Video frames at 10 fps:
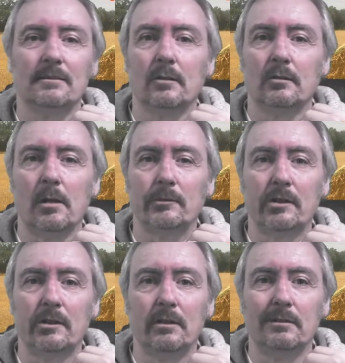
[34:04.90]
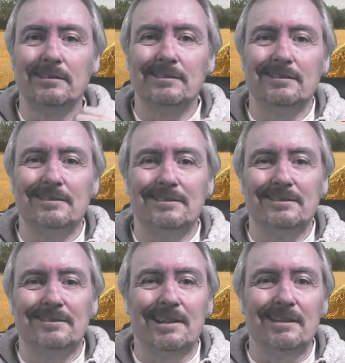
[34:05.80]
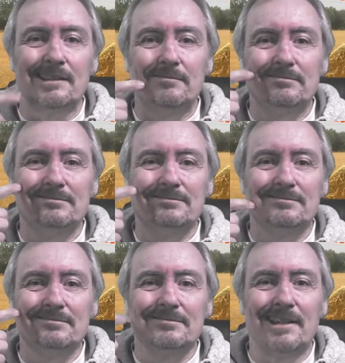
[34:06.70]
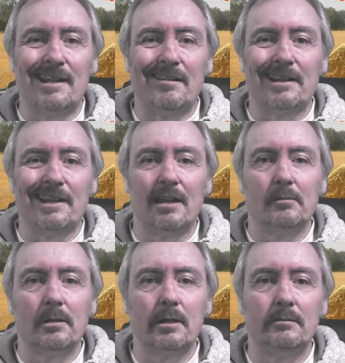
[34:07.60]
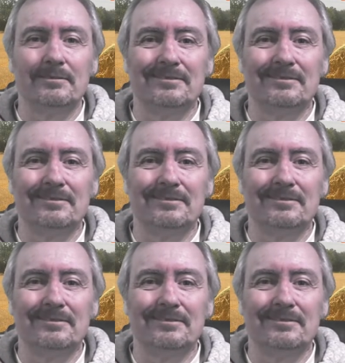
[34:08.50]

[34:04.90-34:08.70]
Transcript: Lopsided. Goes up here okay, but then,